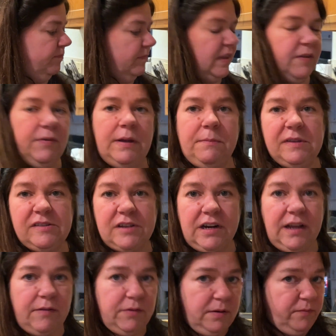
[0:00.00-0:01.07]
The family's gonna
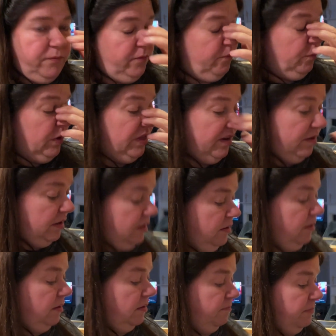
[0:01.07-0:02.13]
have some with their
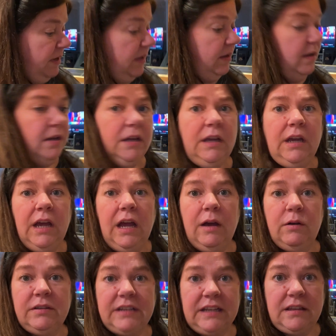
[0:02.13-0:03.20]
dinner, but I
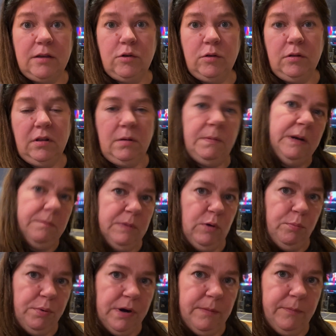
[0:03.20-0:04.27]
always like to do a little bit of meal
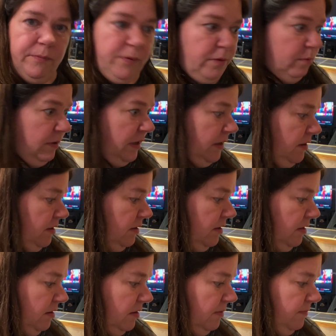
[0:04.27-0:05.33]
prep for the
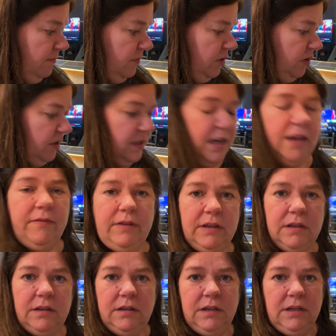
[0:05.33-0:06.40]
week just to have
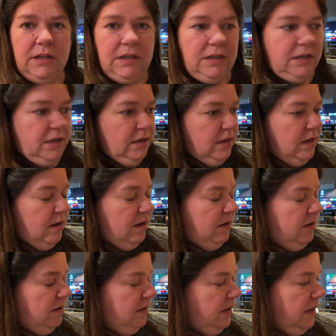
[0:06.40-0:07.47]
it.
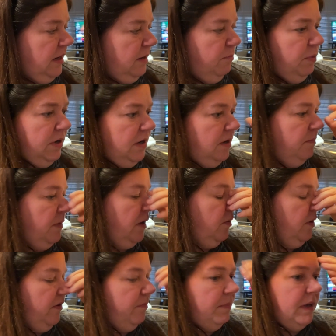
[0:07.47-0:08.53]
And I can put it in the
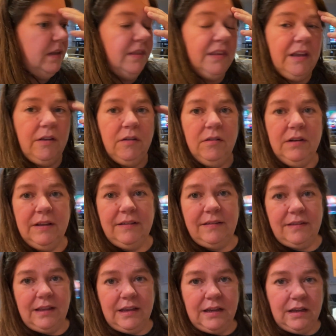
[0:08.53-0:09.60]
microwave. But the other nice
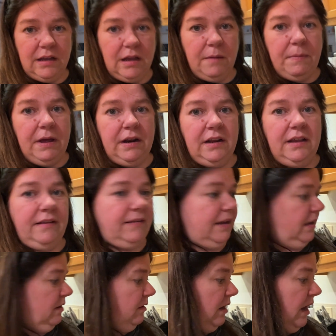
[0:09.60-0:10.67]
thing about it is
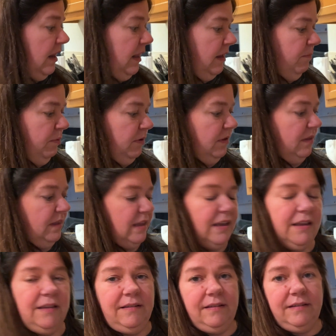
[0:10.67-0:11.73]
I like putting
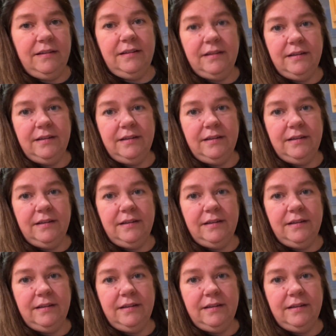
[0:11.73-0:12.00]
these